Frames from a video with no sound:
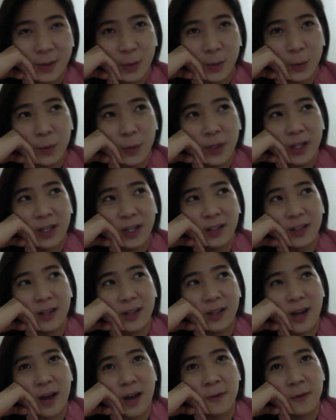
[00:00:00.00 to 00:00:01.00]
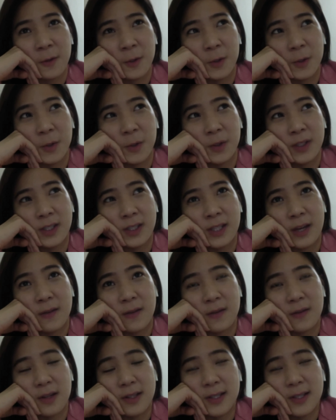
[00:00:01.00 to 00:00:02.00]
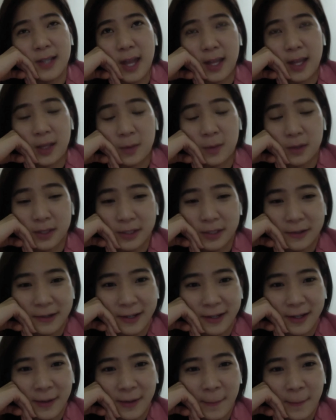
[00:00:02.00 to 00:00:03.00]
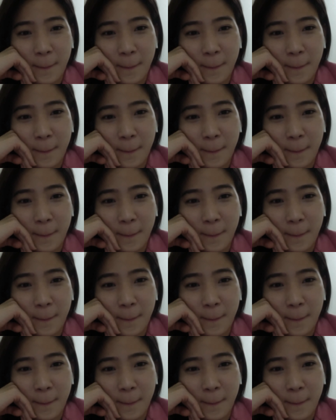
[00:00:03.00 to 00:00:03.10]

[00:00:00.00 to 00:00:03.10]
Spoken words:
during the AfroZone 7th anniversary.